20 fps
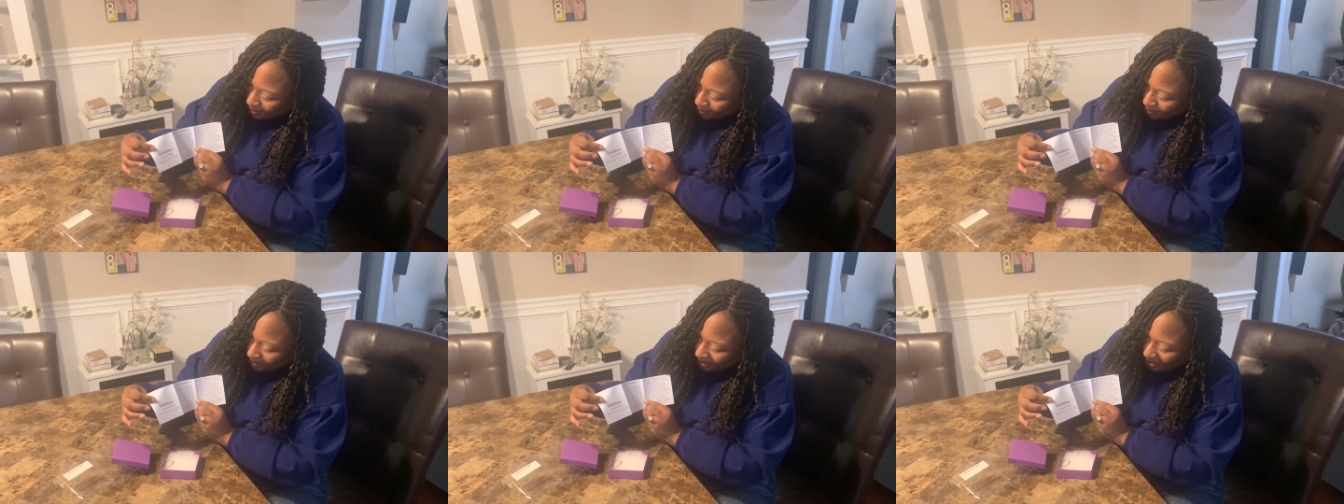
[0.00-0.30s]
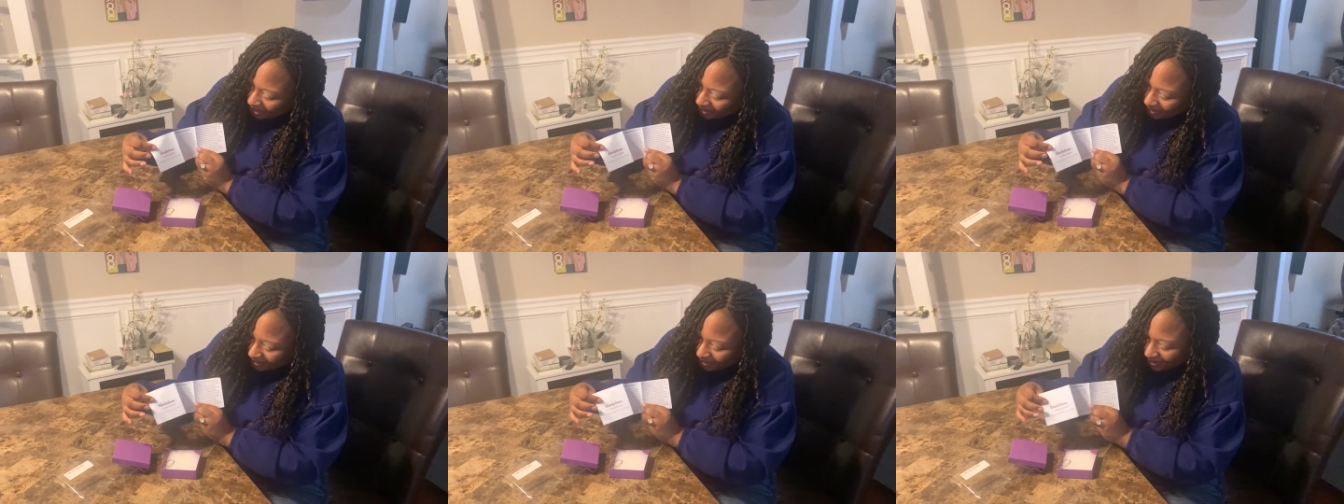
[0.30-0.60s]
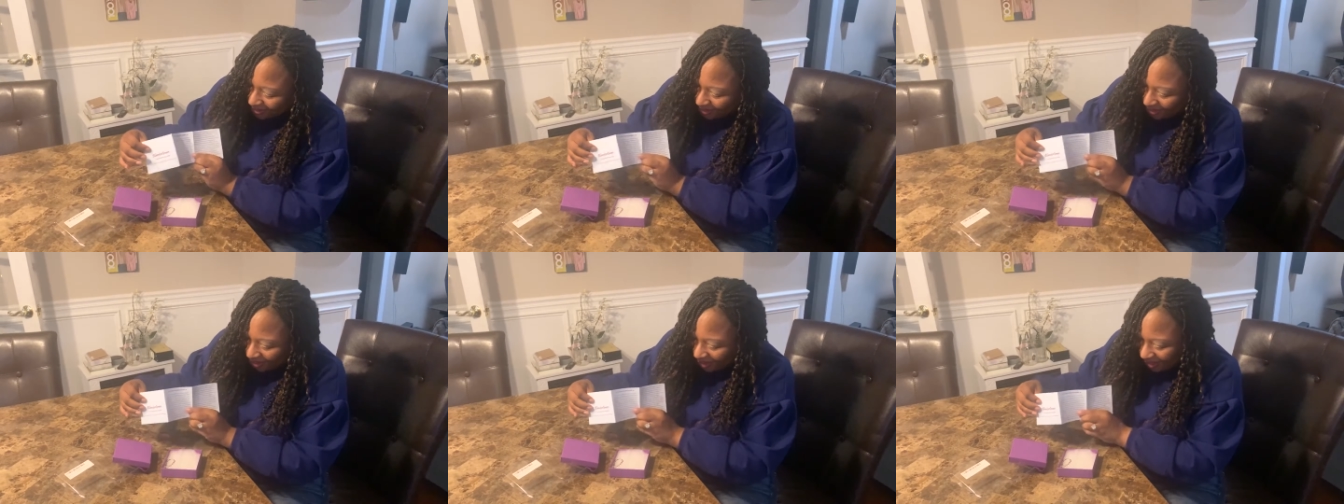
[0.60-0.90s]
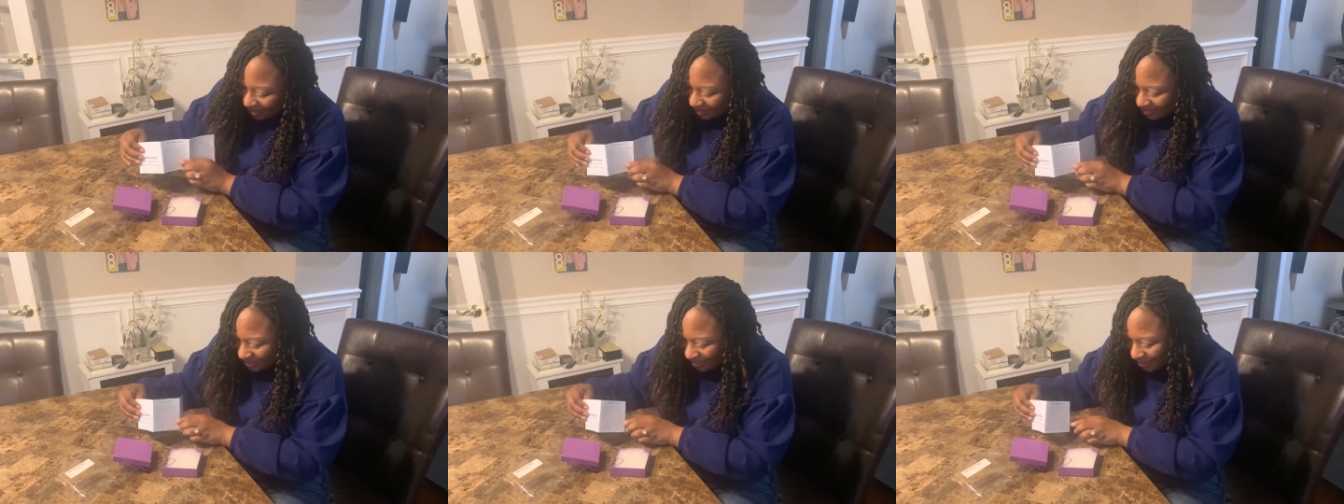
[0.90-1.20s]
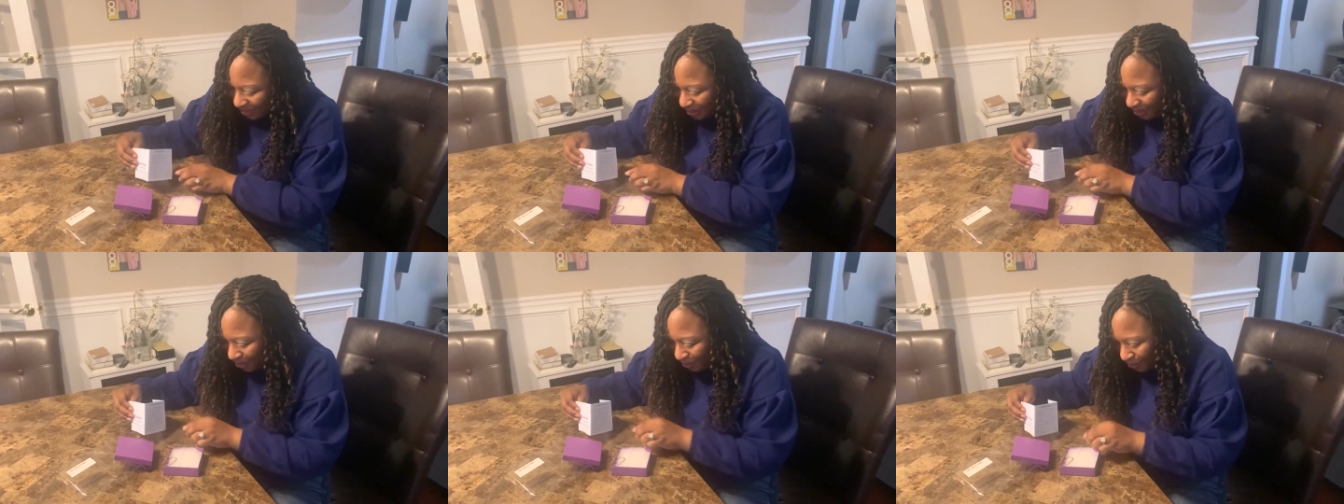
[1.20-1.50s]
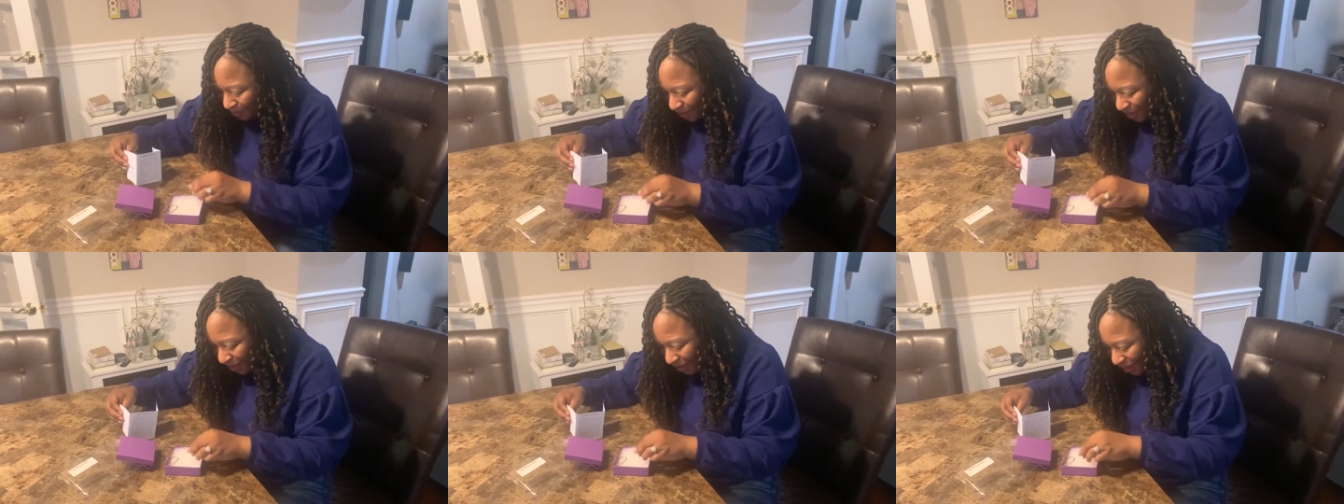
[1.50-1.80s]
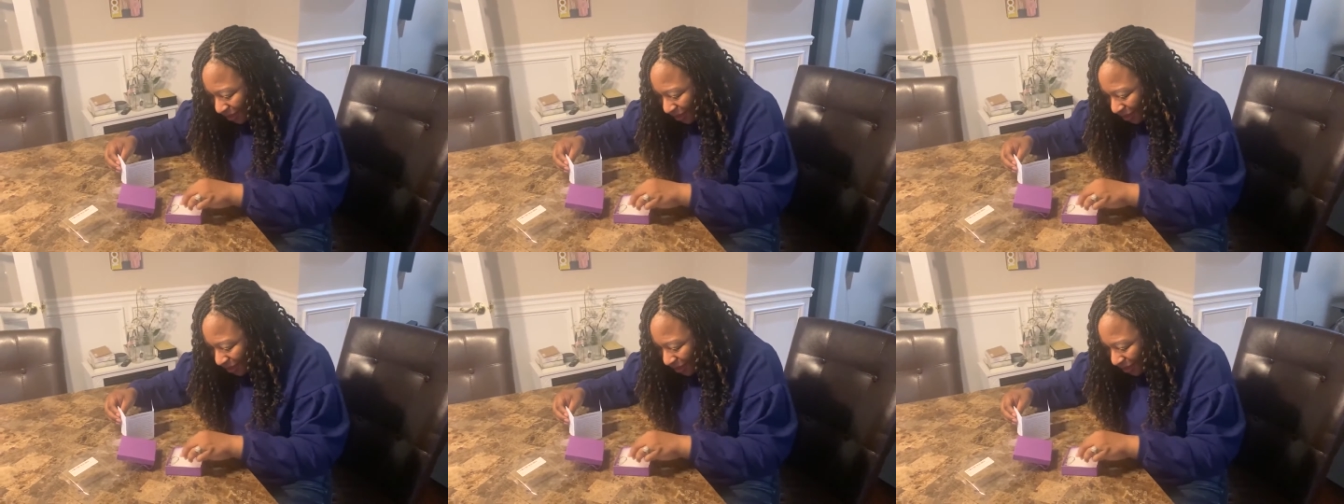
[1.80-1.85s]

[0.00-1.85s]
But that's awesome.